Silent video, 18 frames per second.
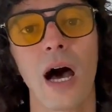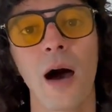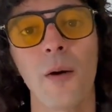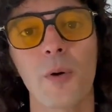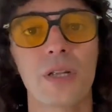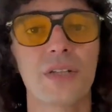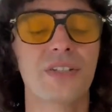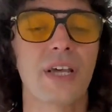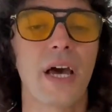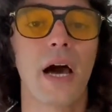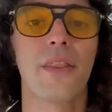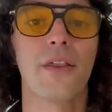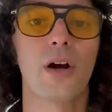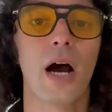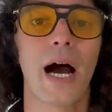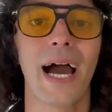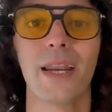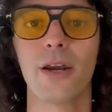I want to say
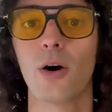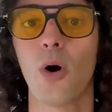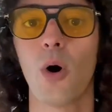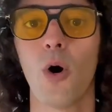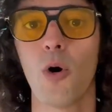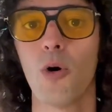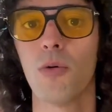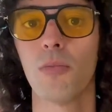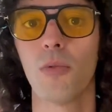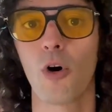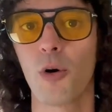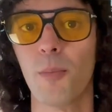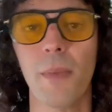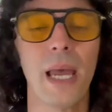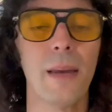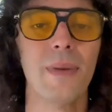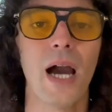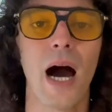either Idaho or
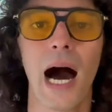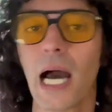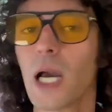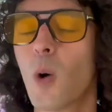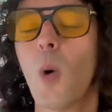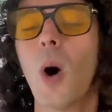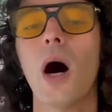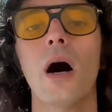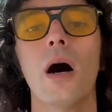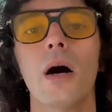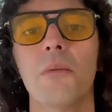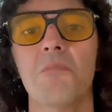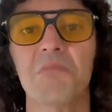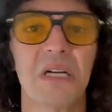maybe Iowa.